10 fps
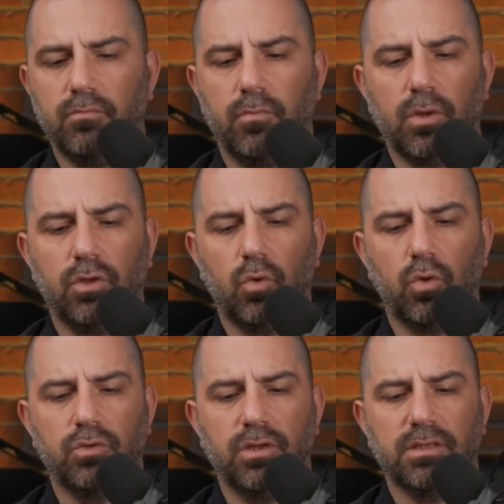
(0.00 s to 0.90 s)
When you
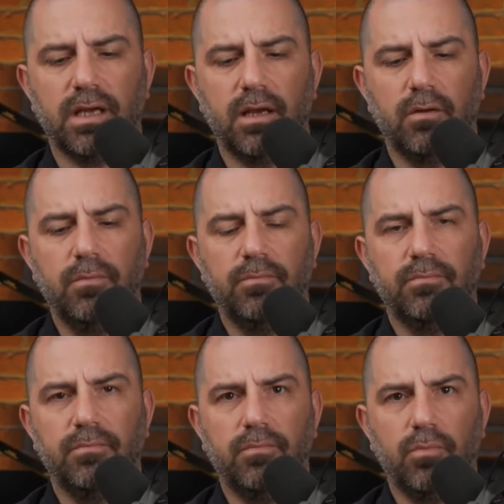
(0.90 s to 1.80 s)
hold it down,
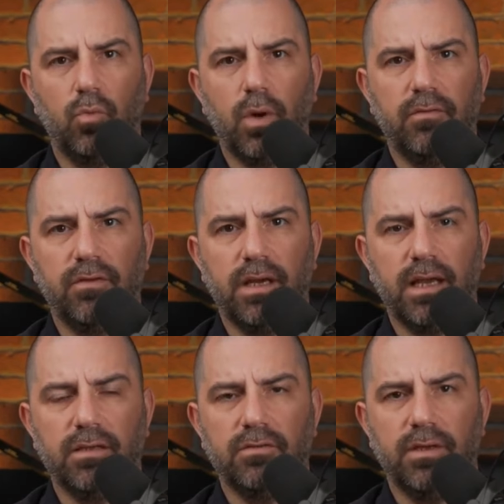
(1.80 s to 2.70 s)
the Wi-Fi
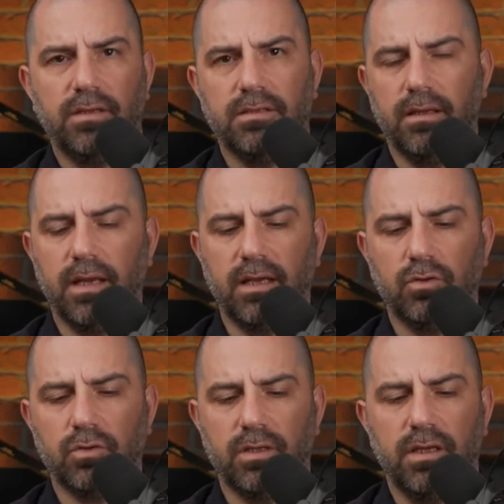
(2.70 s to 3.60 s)
activates, and
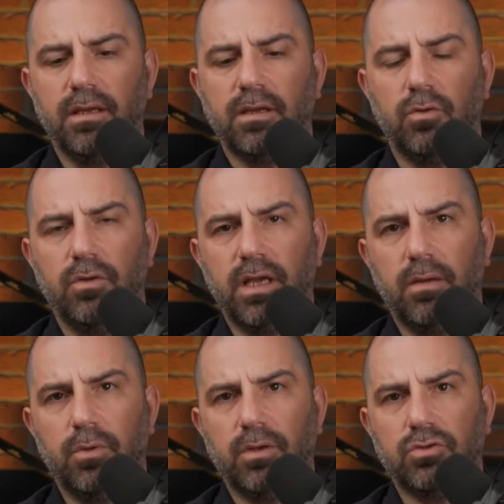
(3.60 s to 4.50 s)
you can connect your
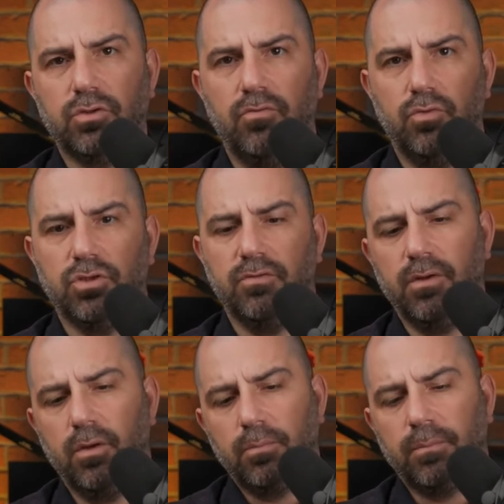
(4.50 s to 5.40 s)
camera to the
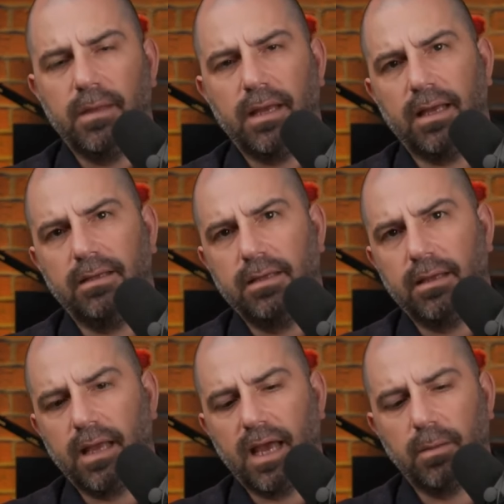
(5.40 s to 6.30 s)
Fujifilm X
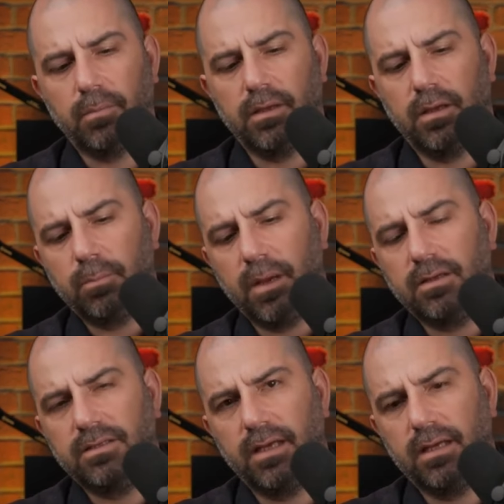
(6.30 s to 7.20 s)
app, compare
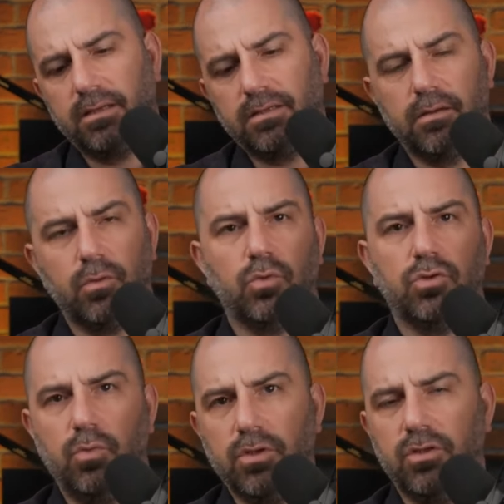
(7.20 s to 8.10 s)
settings, or
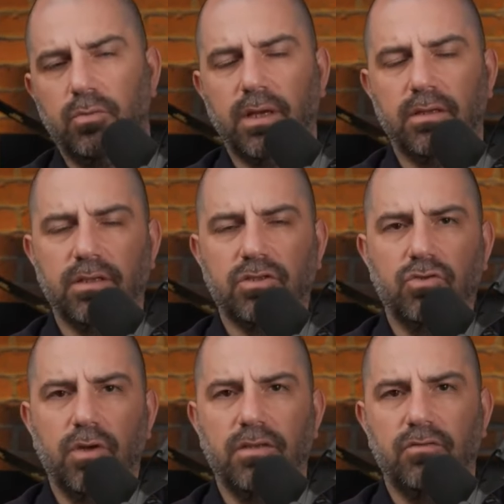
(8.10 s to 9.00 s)
switch directly to
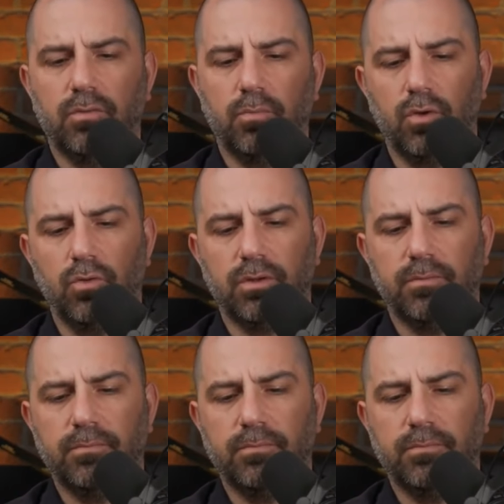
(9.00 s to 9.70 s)
transfer mode.